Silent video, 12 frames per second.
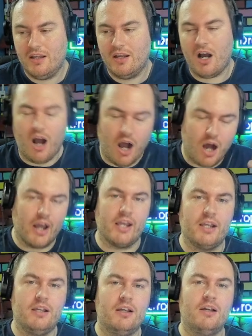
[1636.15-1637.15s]

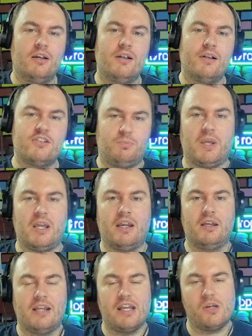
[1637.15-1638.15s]
High
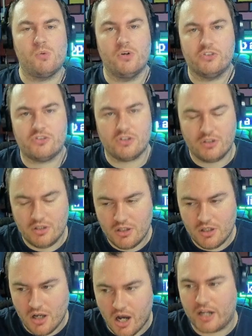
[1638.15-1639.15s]
speed equals
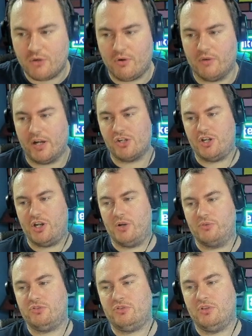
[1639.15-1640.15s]
high crit
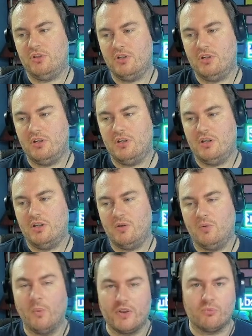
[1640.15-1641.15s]
ratios
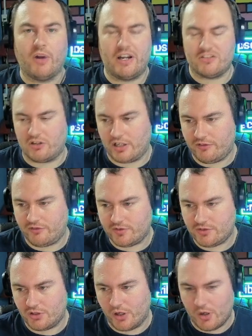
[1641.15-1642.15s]
with Razor Leaf.
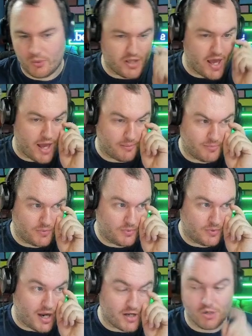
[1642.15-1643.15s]
So, yeah.
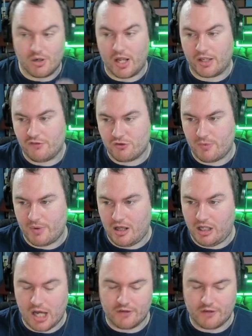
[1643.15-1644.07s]
I do like Victory Bell a lot.